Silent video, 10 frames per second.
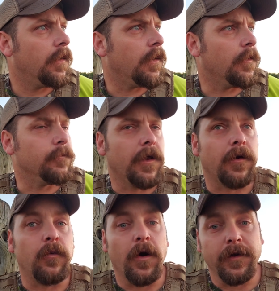
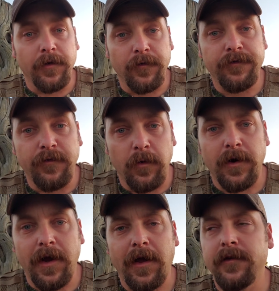Like what your
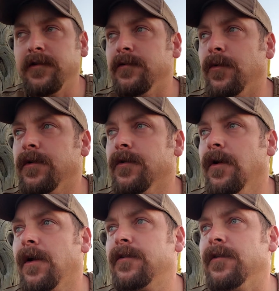forecasted wind
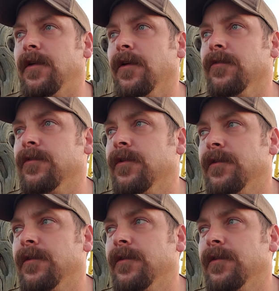direction tells you,